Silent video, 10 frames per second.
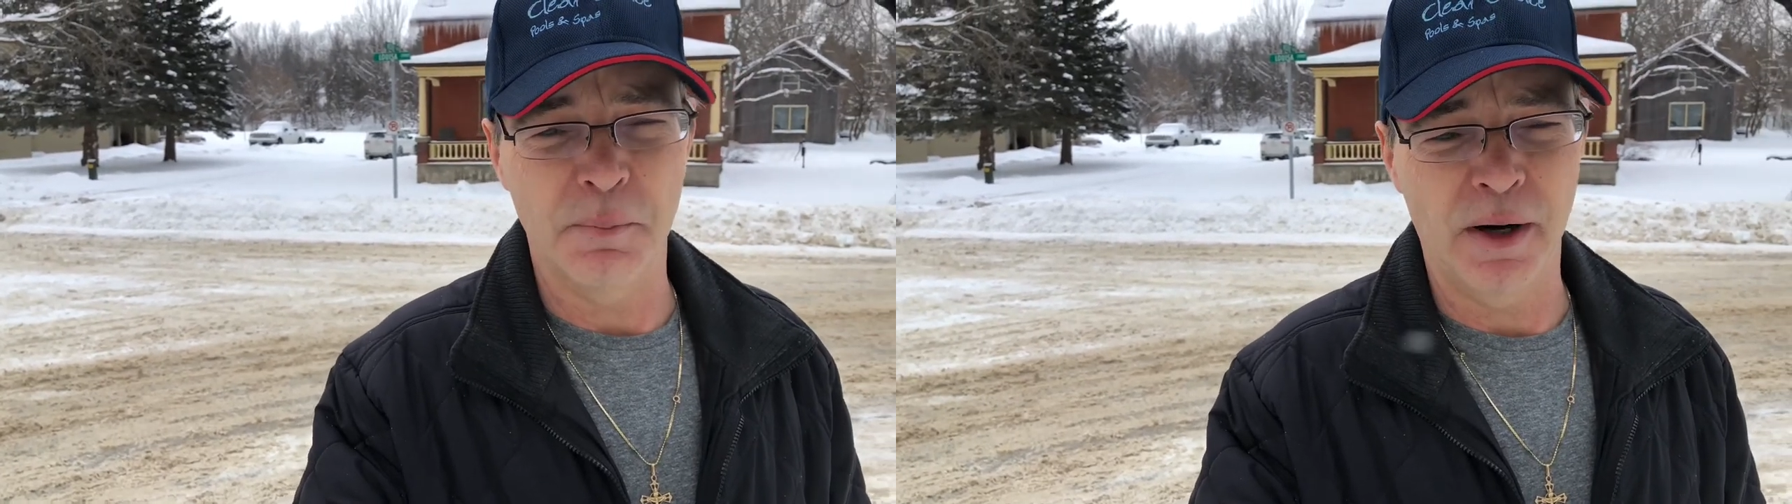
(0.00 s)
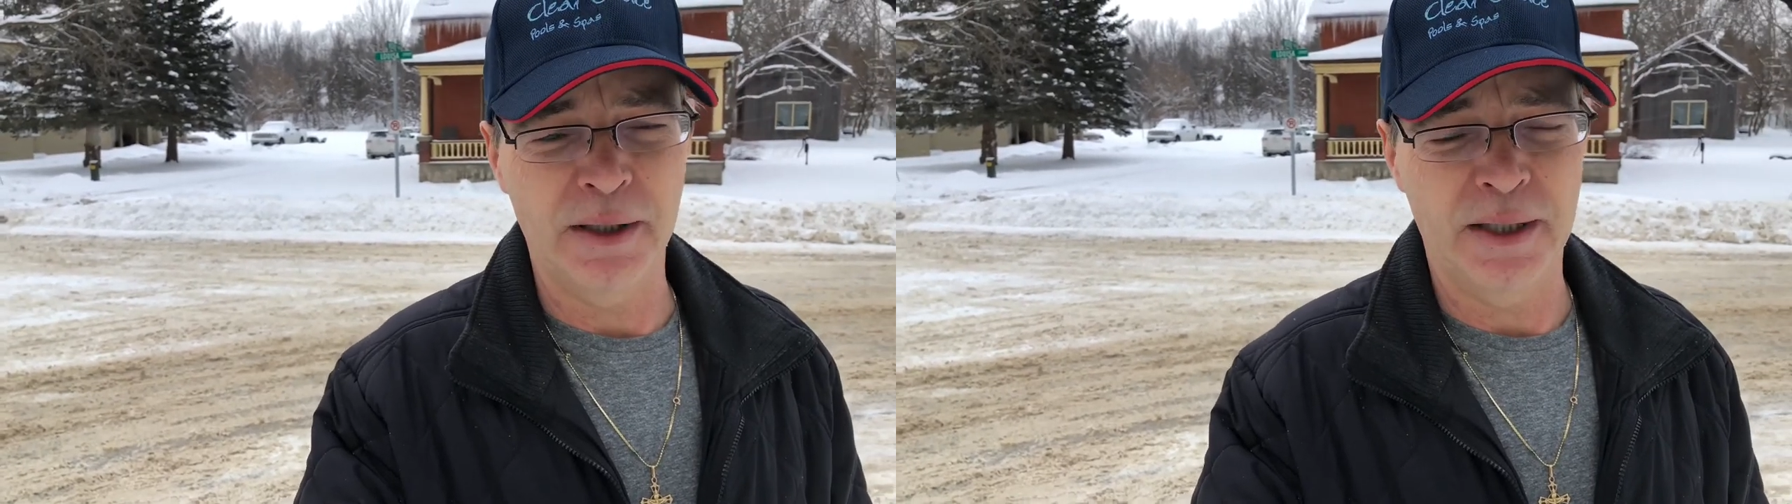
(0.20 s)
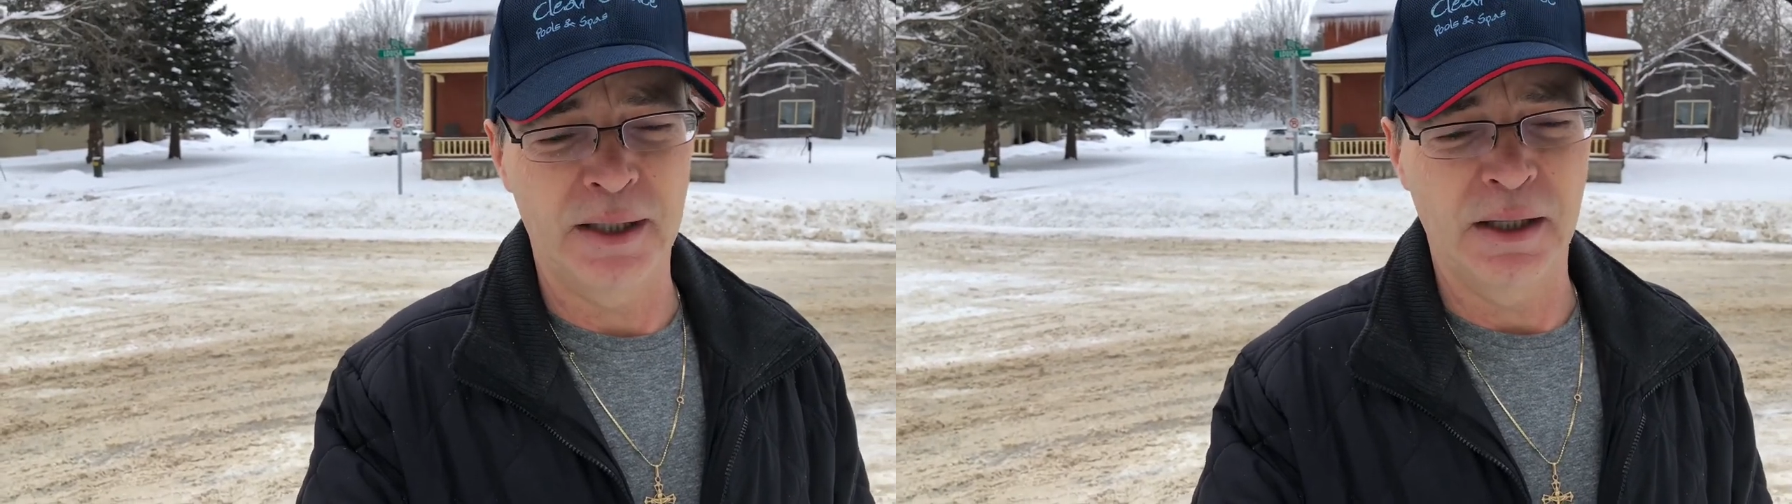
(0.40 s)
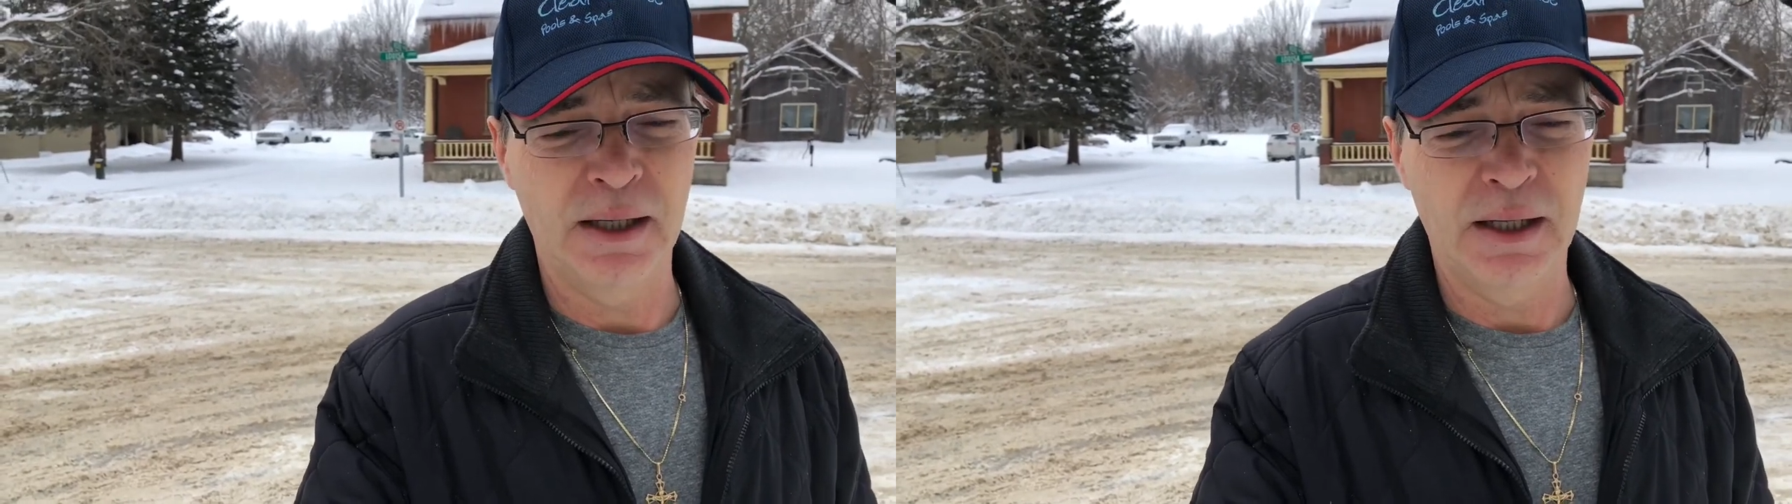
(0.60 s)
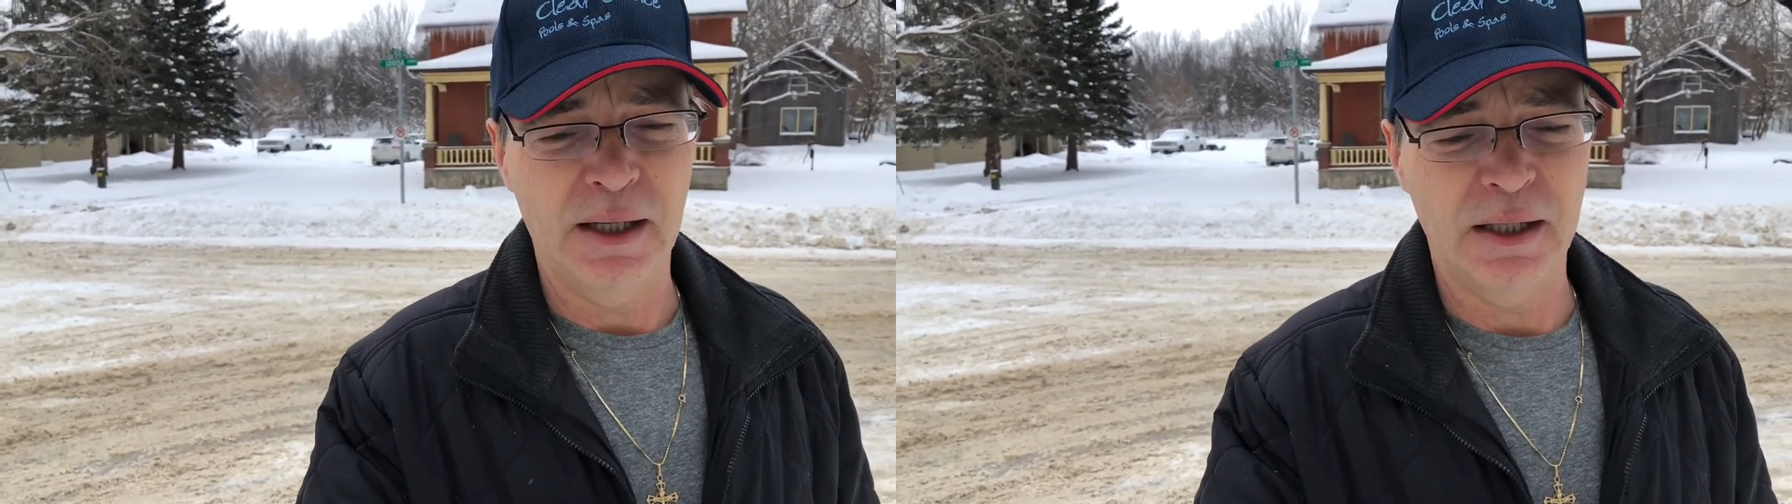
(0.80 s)
market,
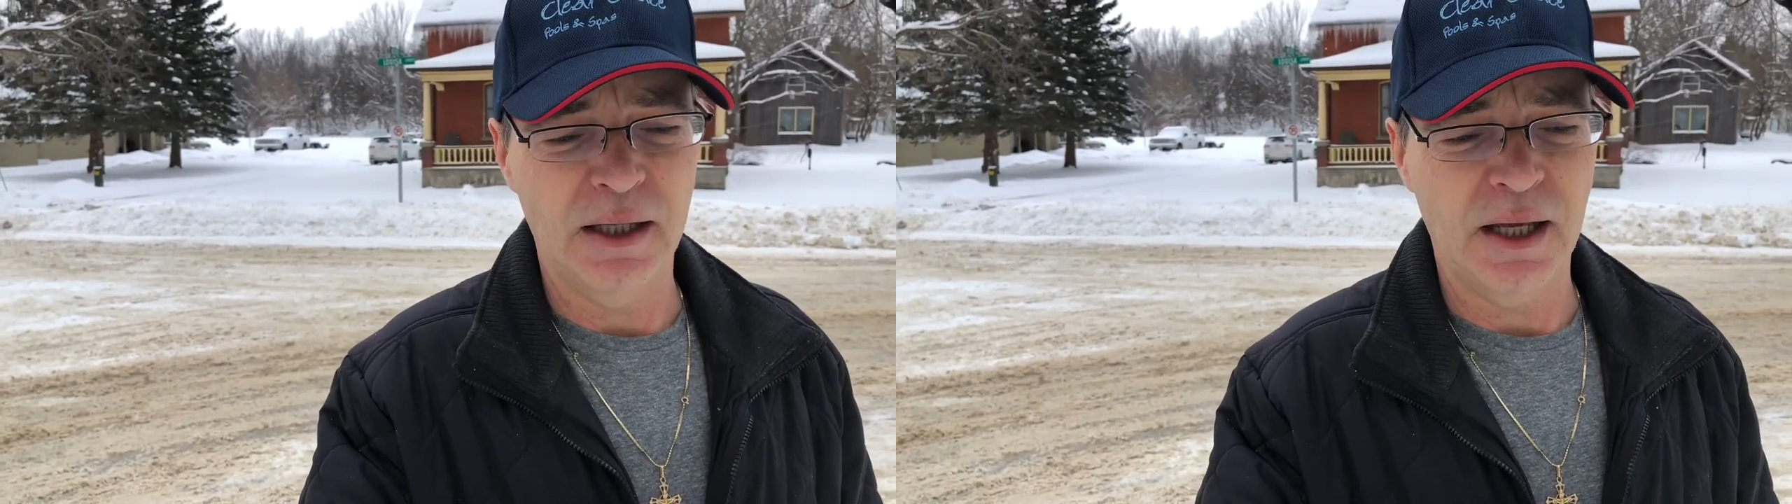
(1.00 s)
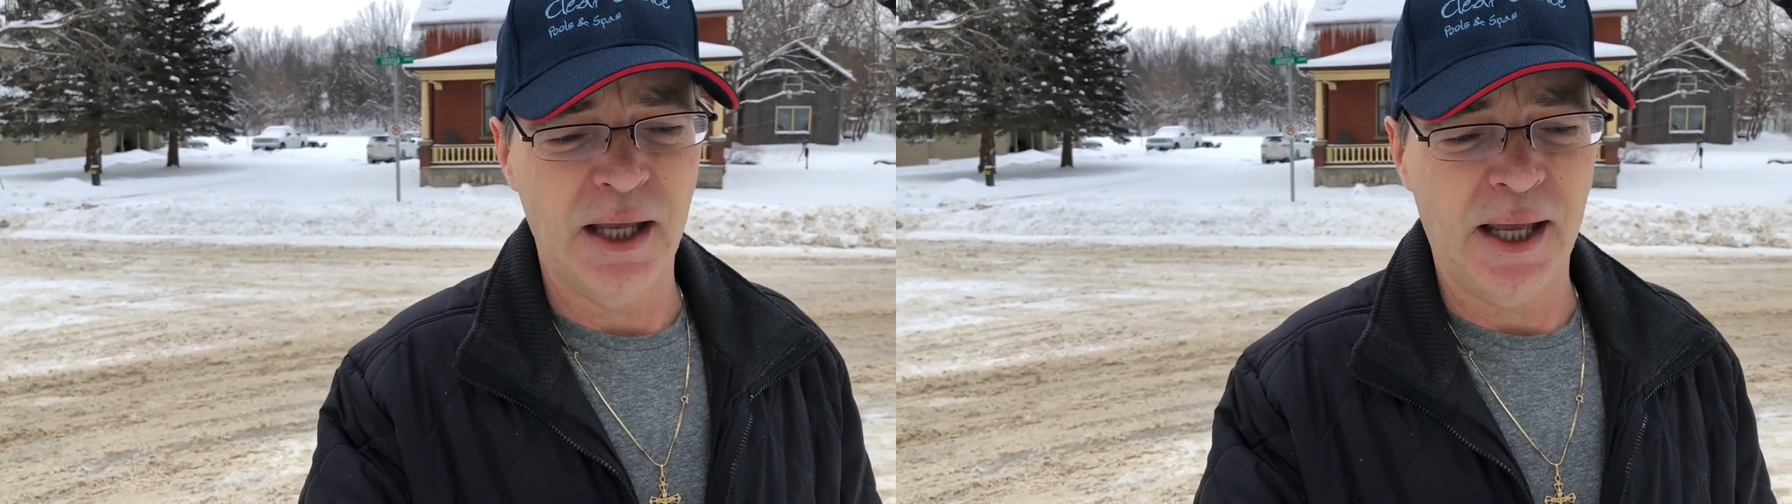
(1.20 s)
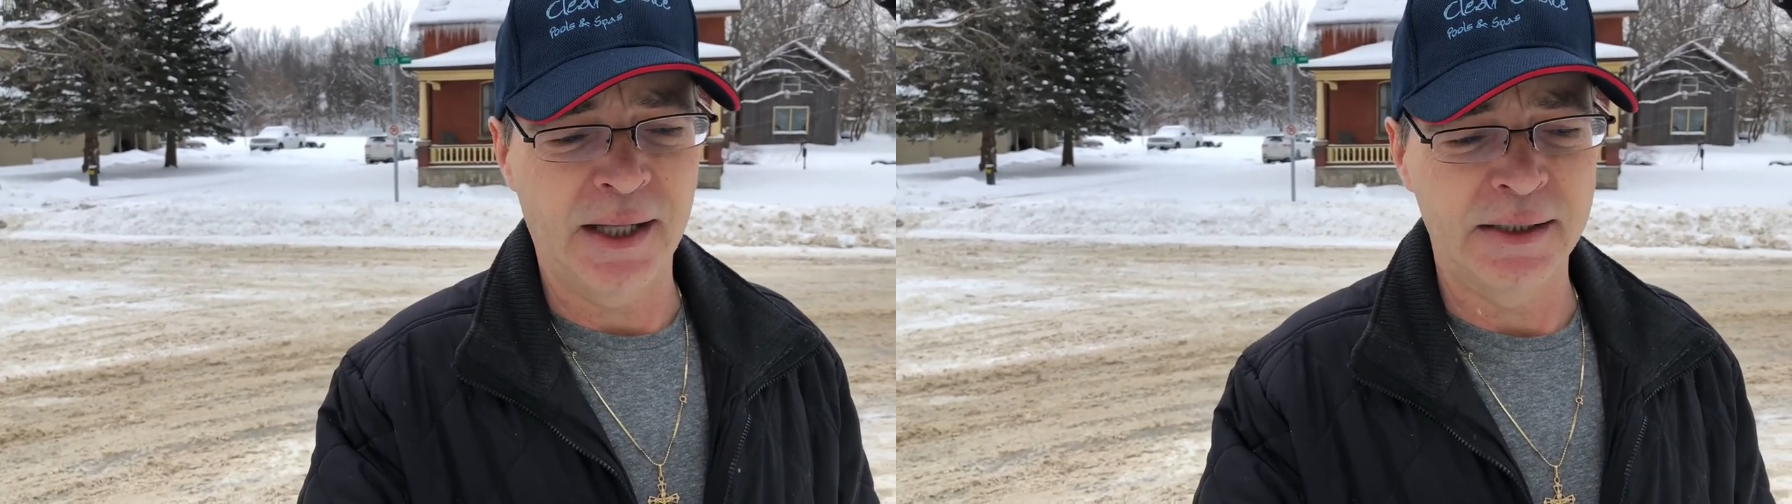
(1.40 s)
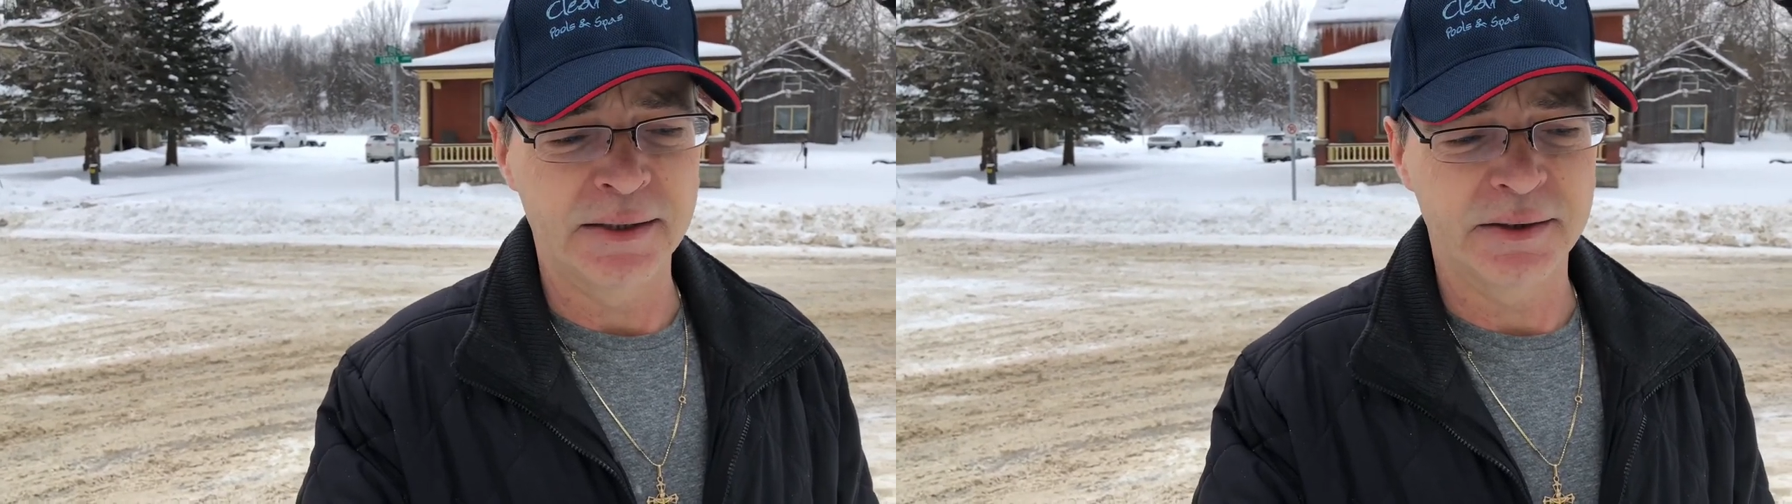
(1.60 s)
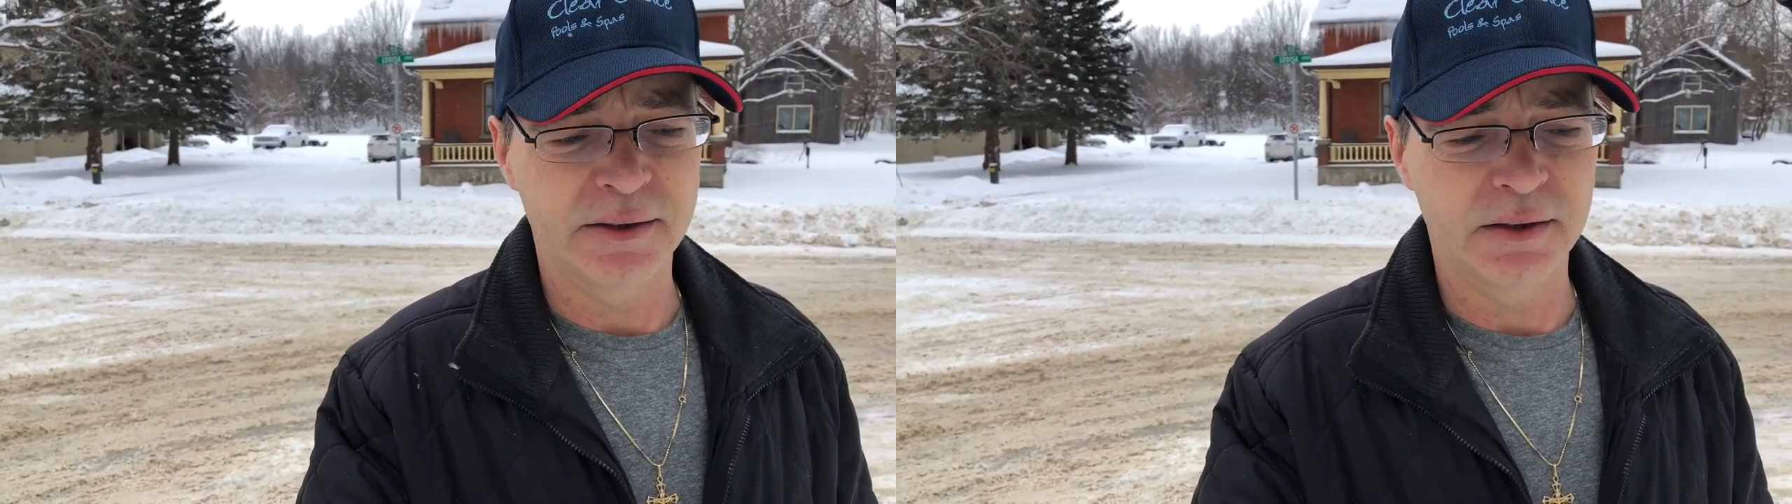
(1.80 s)
and